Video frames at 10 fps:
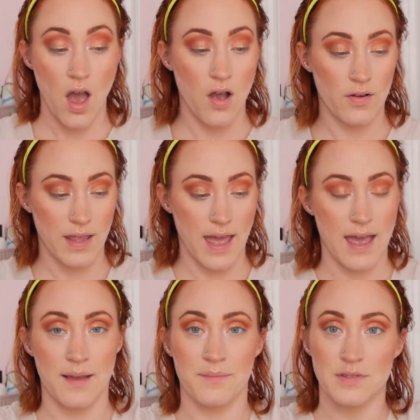
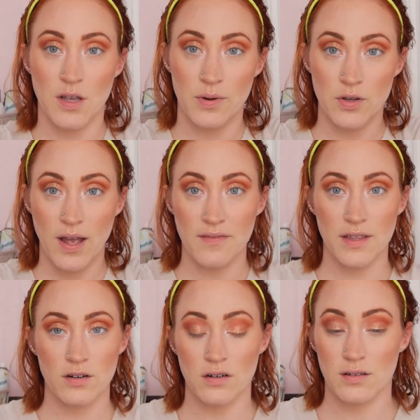Okay, so we do have a
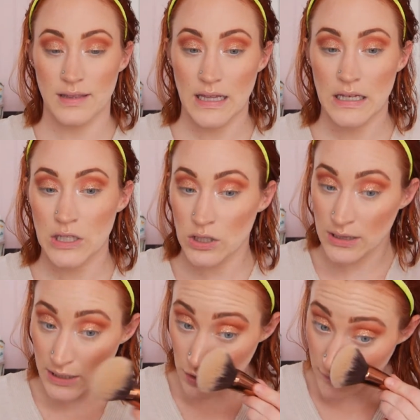little
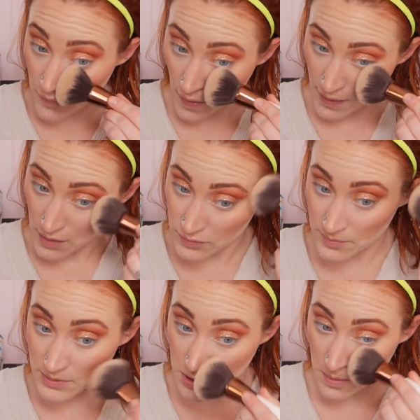glitter fallout, so
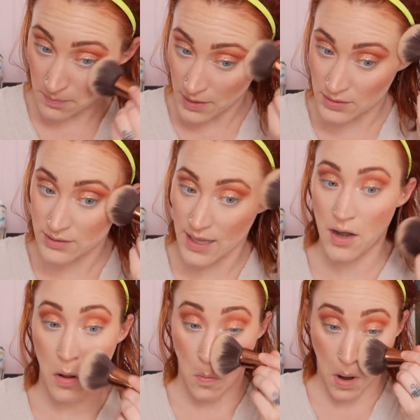I'm just going to brush
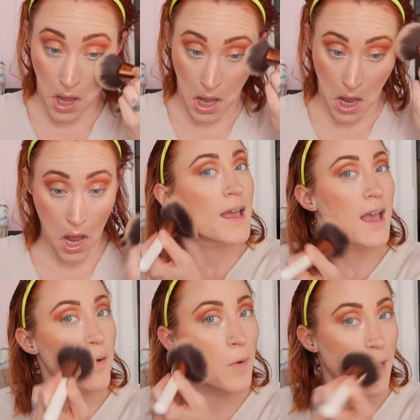that away.
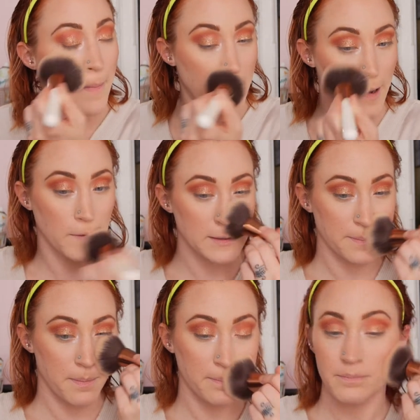And while I'm at it, I'll just
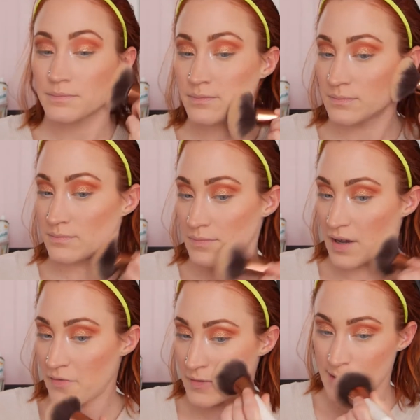
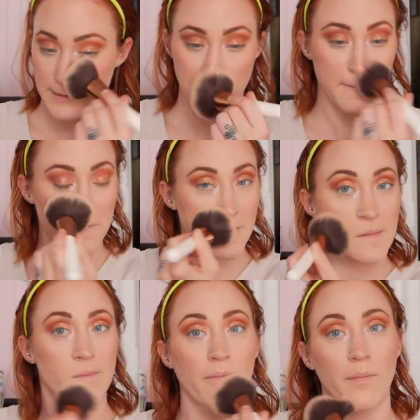buff the rest of
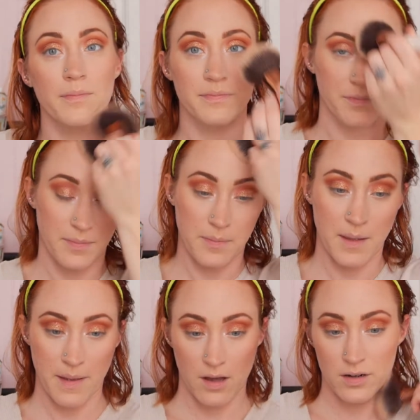my
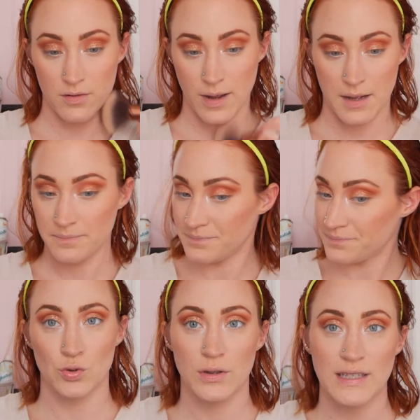powder away.
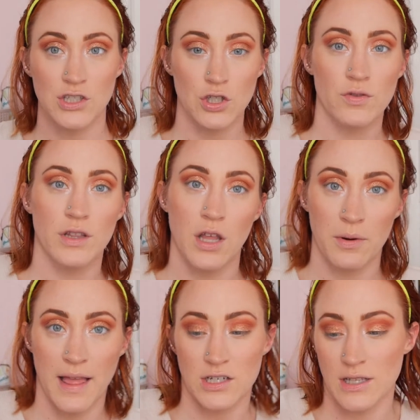Let's do the lower
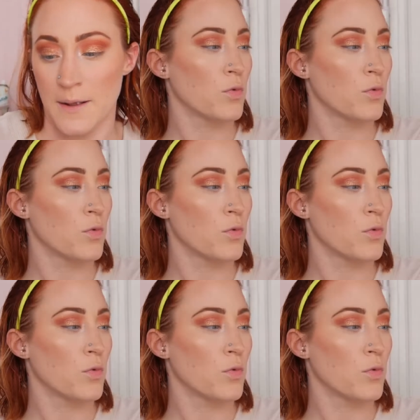lash line.